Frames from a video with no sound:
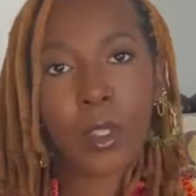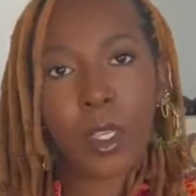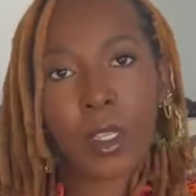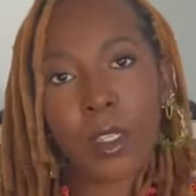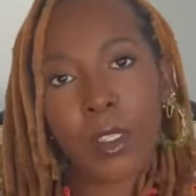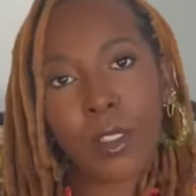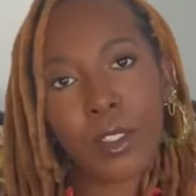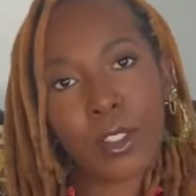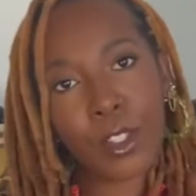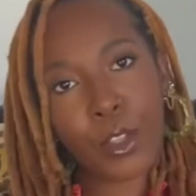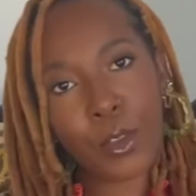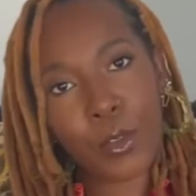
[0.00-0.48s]

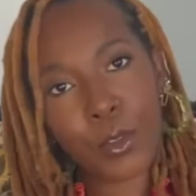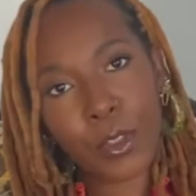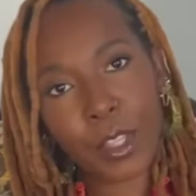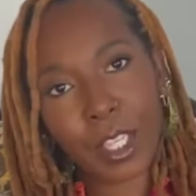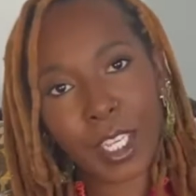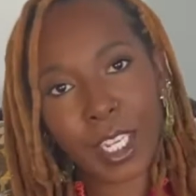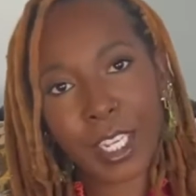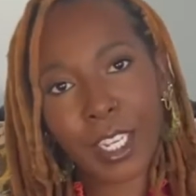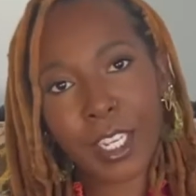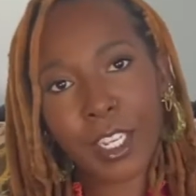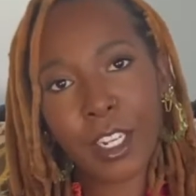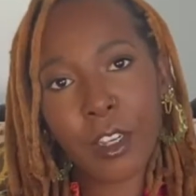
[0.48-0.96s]
So
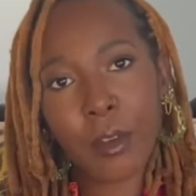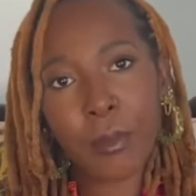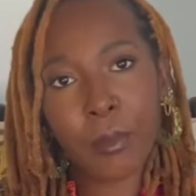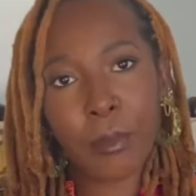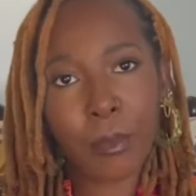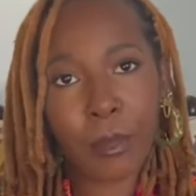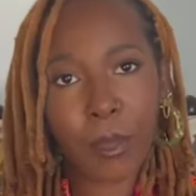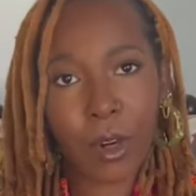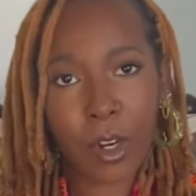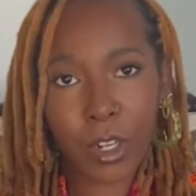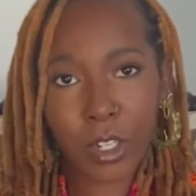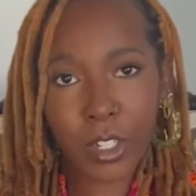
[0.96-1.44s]
then
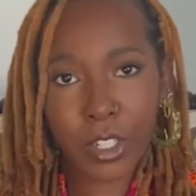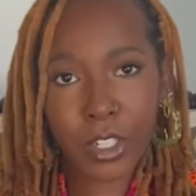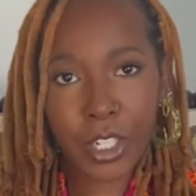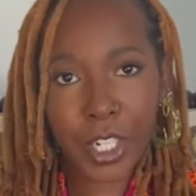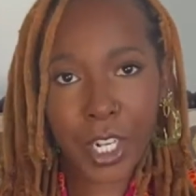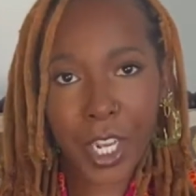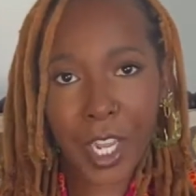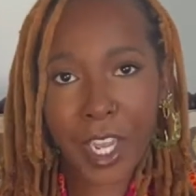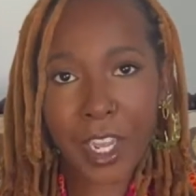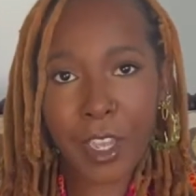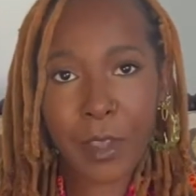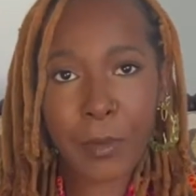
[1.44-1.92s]
March
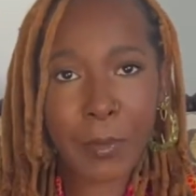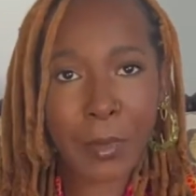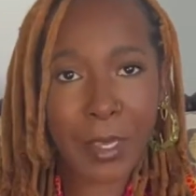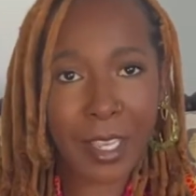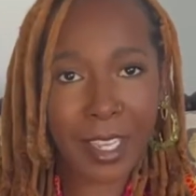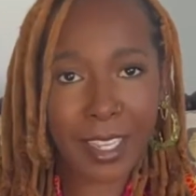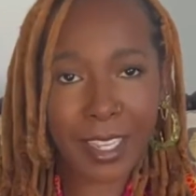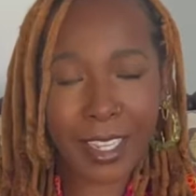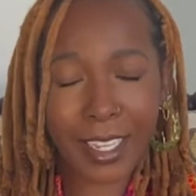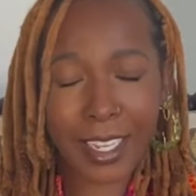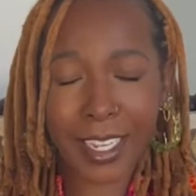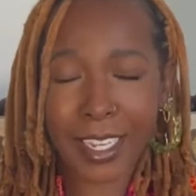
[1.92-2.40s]
came
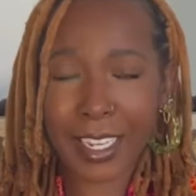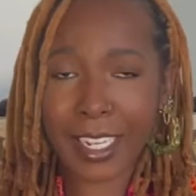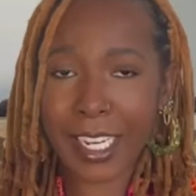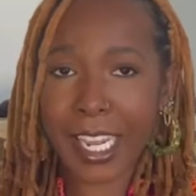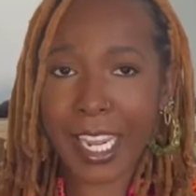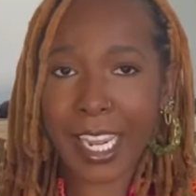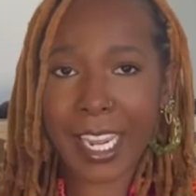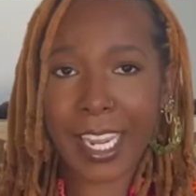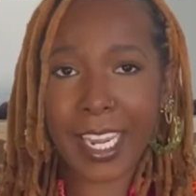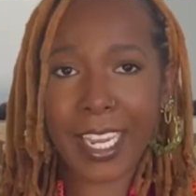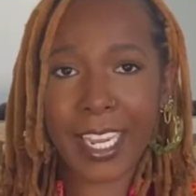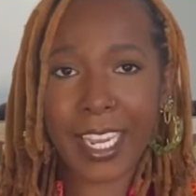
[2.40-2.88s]
in
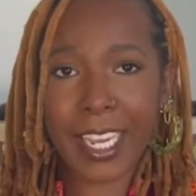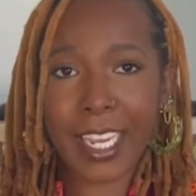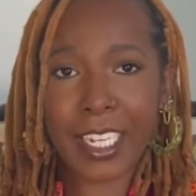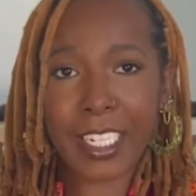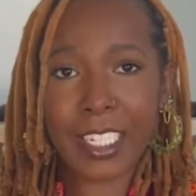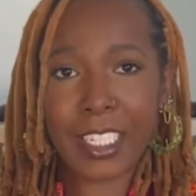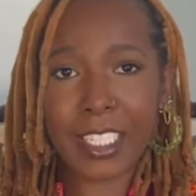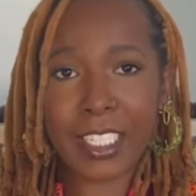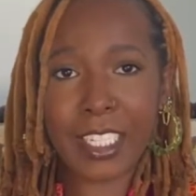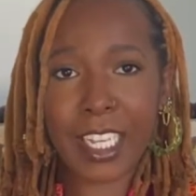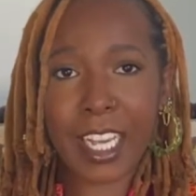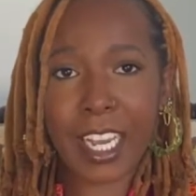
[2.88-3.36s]

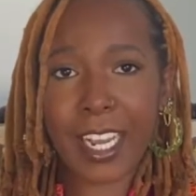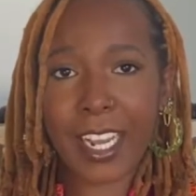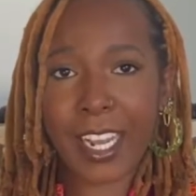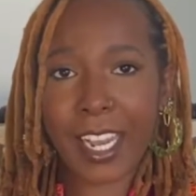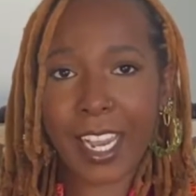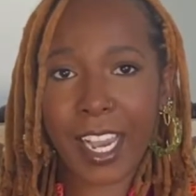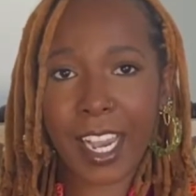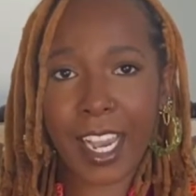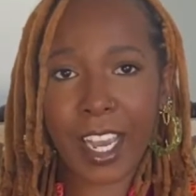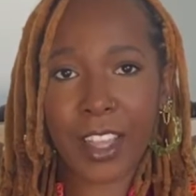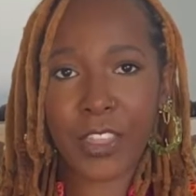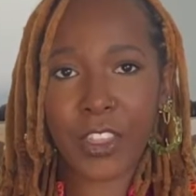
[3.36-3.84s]
and I
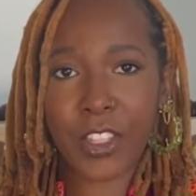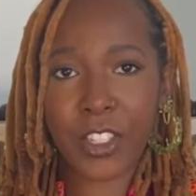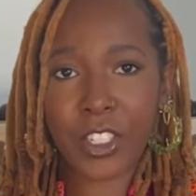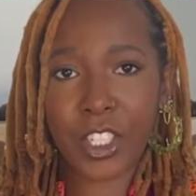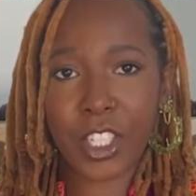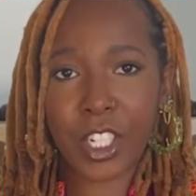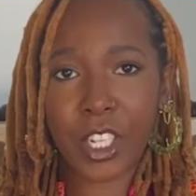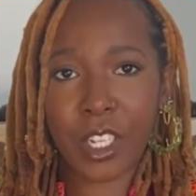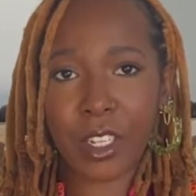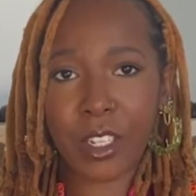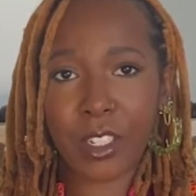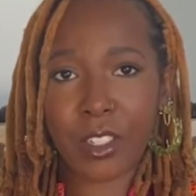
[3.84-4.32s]
had the
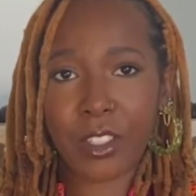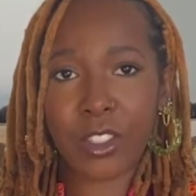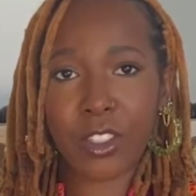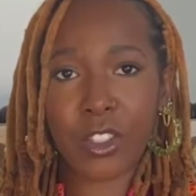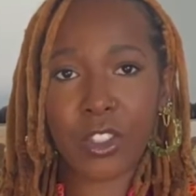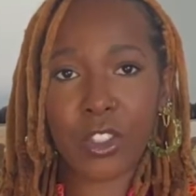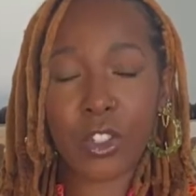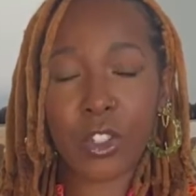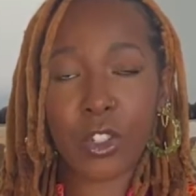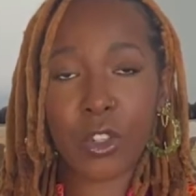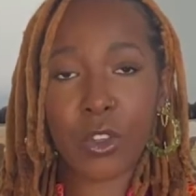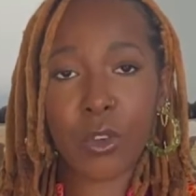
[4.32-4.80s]
chance
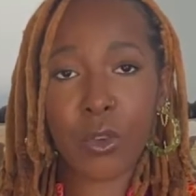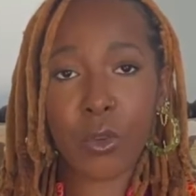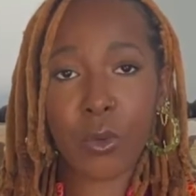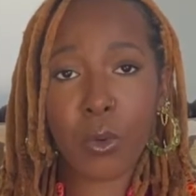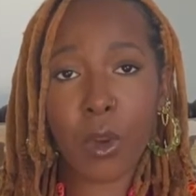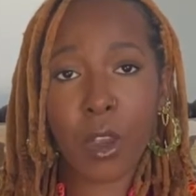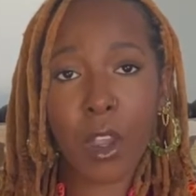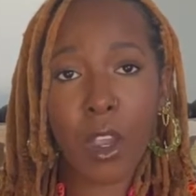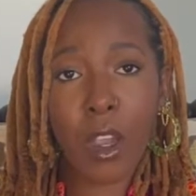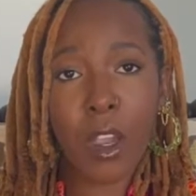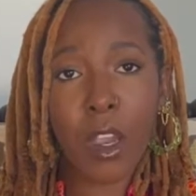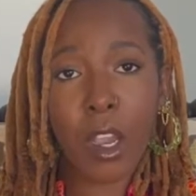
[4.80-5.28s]
to
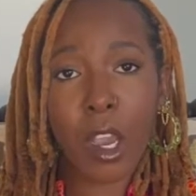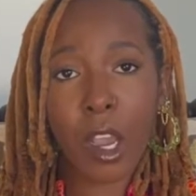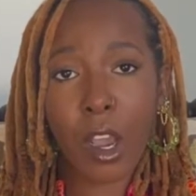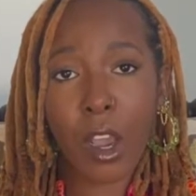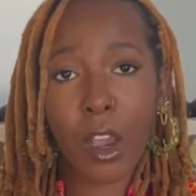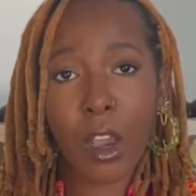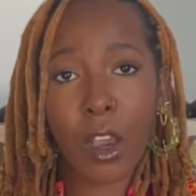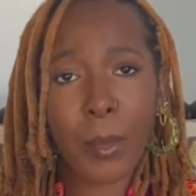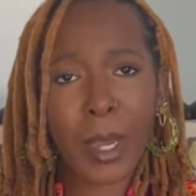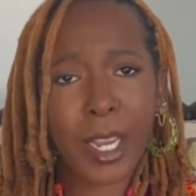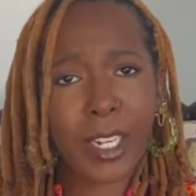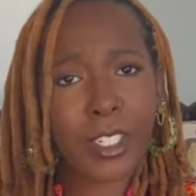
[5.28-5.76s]

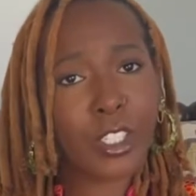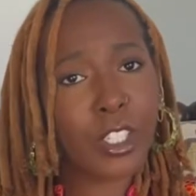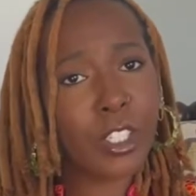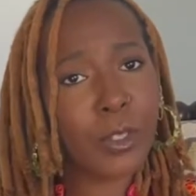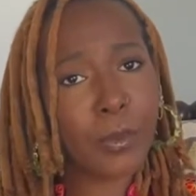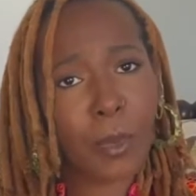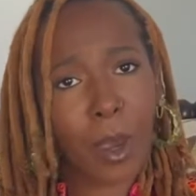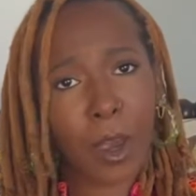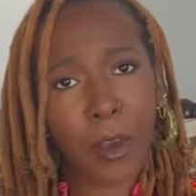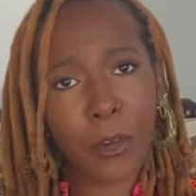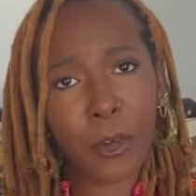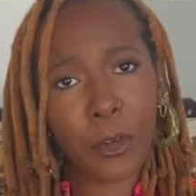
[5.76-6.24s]
actually
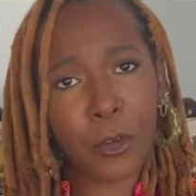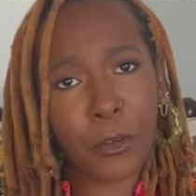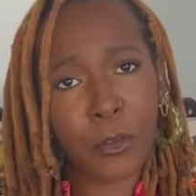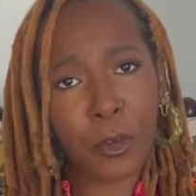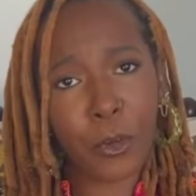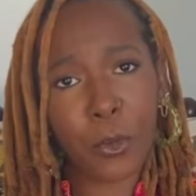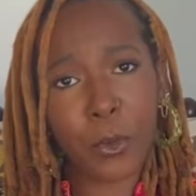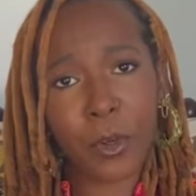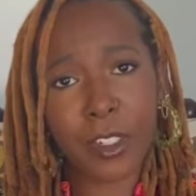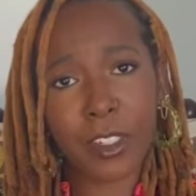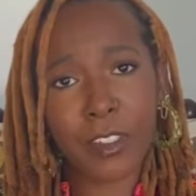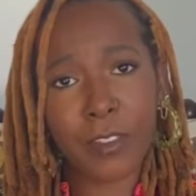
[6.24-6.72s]
model for
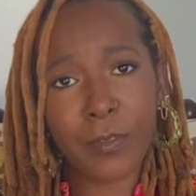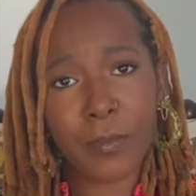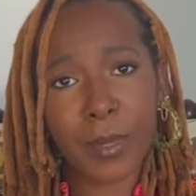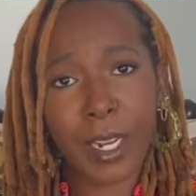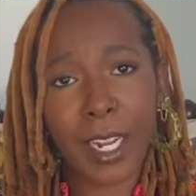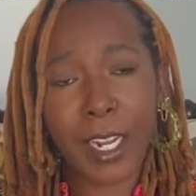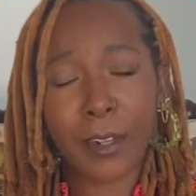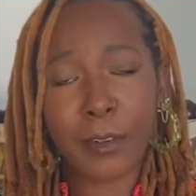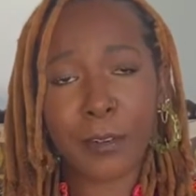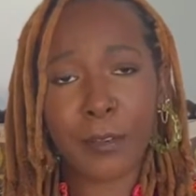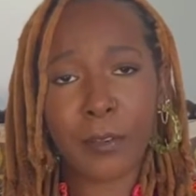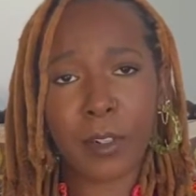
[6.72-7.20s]
one of
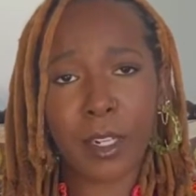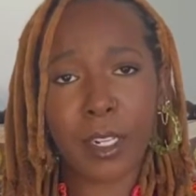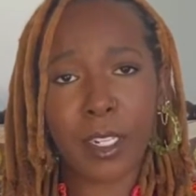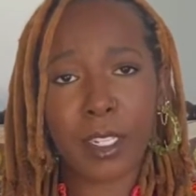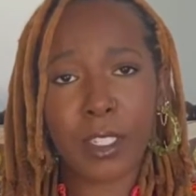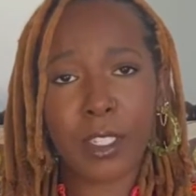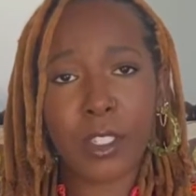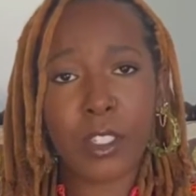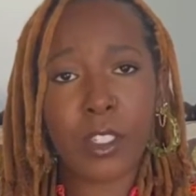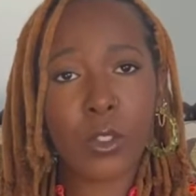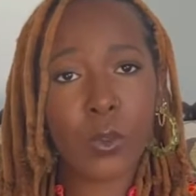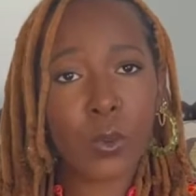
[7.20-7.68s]
my
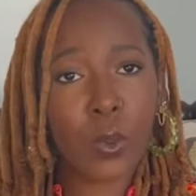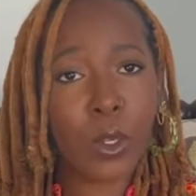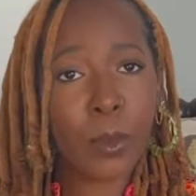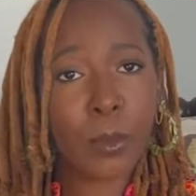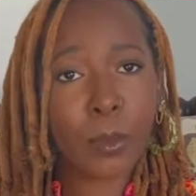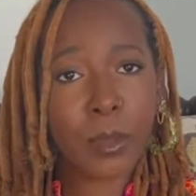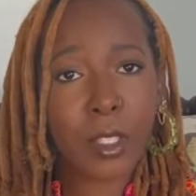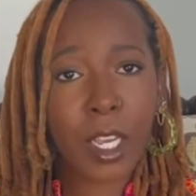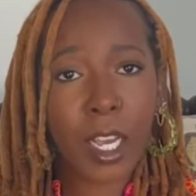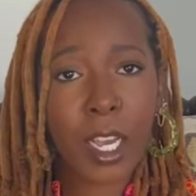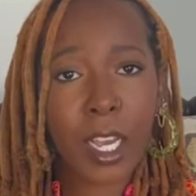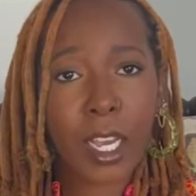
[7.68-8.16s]
friend's swim
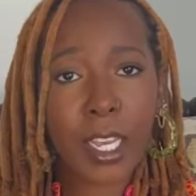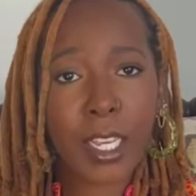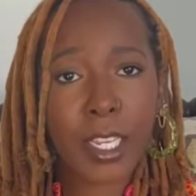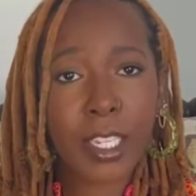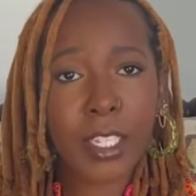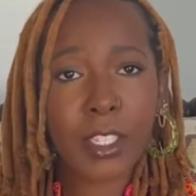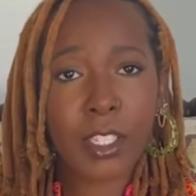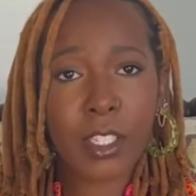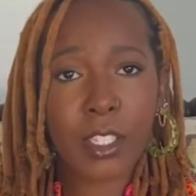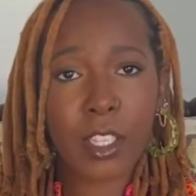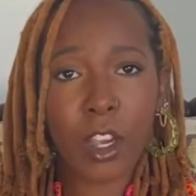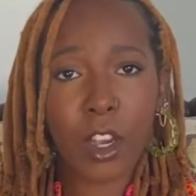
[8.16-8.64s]

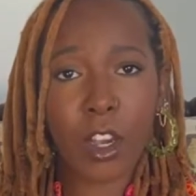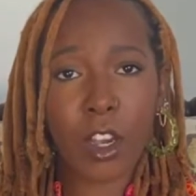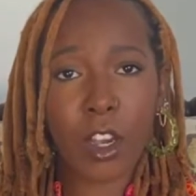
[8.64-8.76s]
lines.